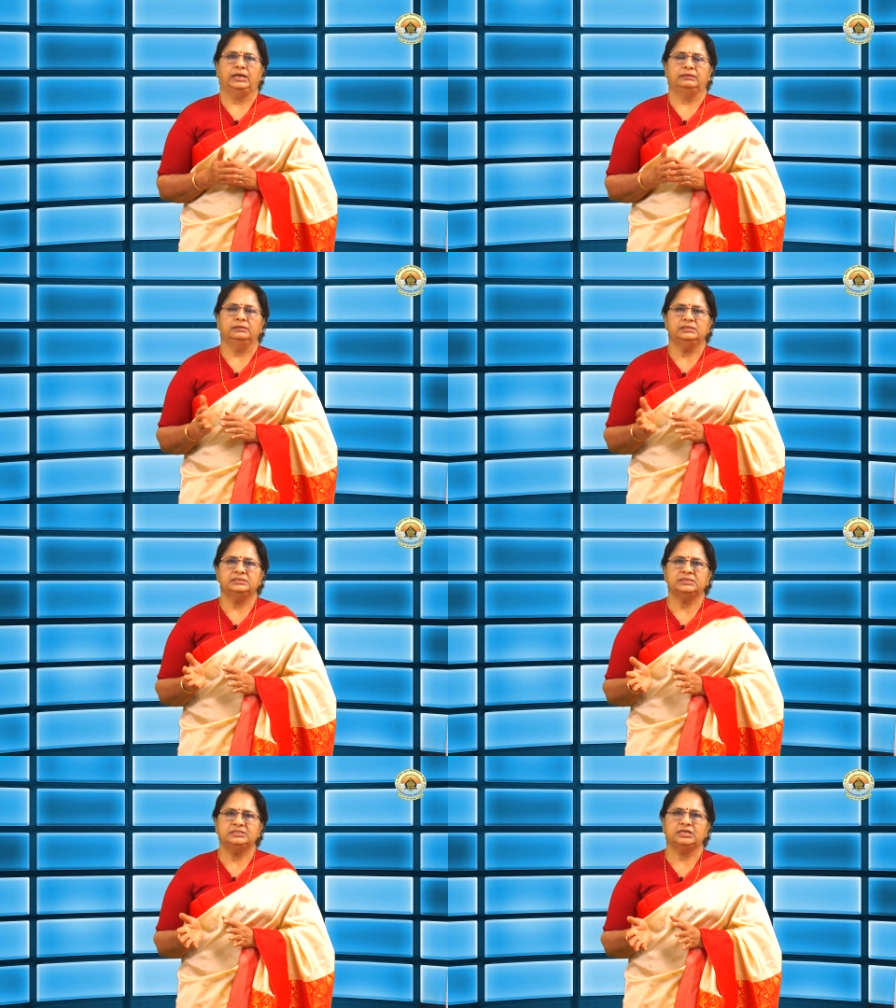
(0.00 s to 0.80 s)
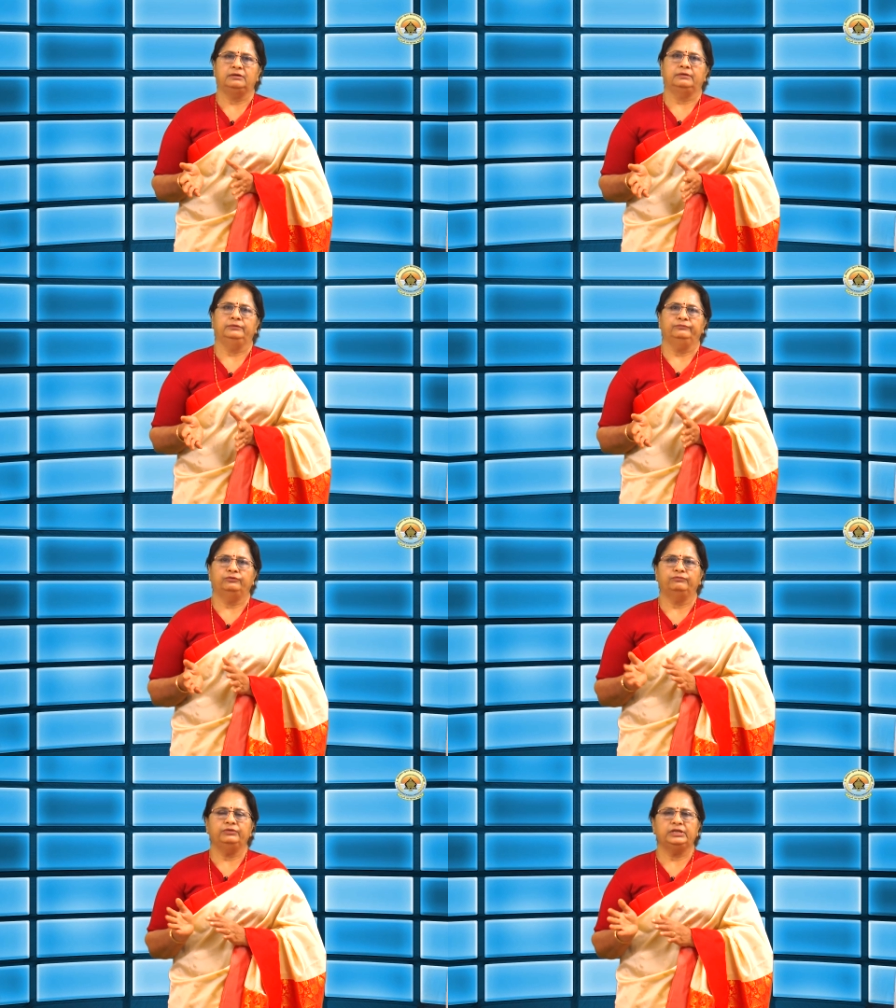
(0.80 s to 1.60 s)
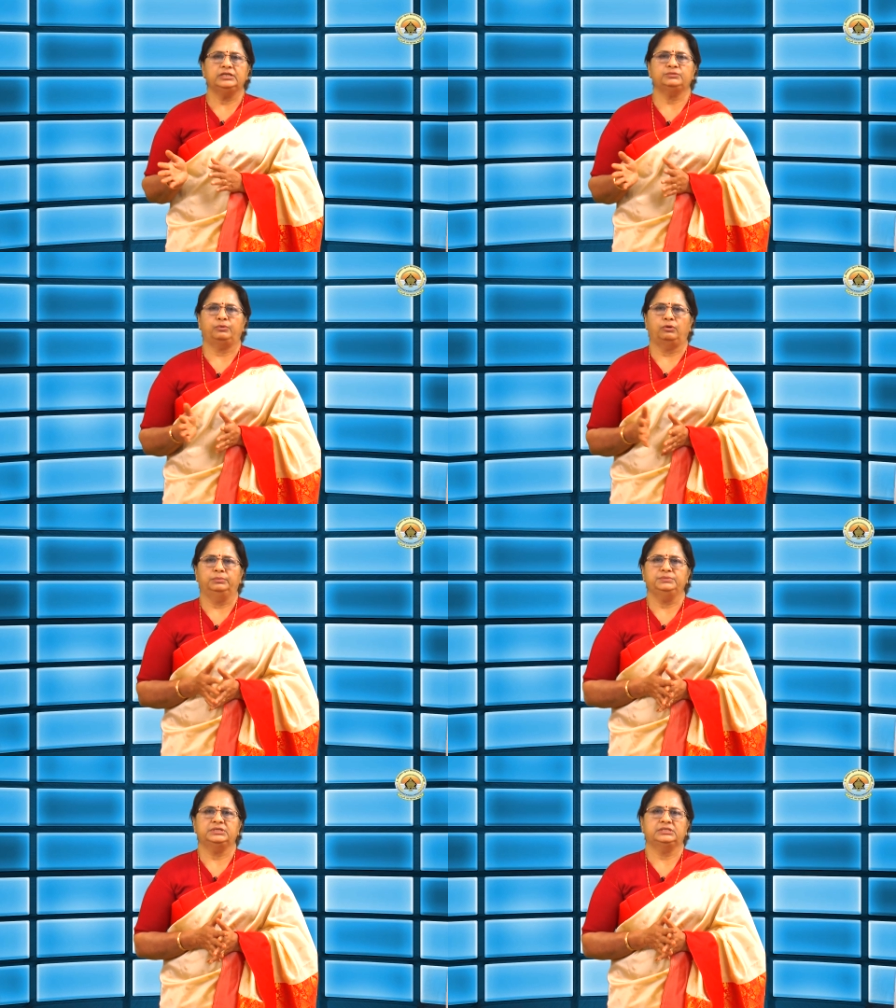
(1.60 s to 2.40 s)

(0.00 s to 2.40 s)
adults and children for various problems